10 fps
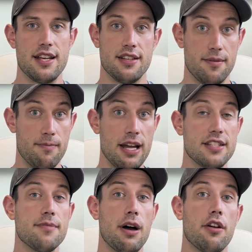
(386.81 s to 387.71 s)
is an
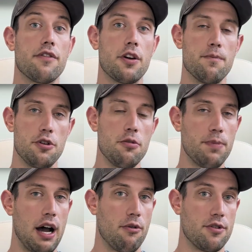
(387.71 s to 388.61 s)
immense amount of
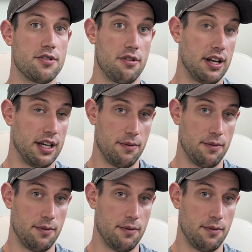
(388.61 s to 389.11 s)
compute power so that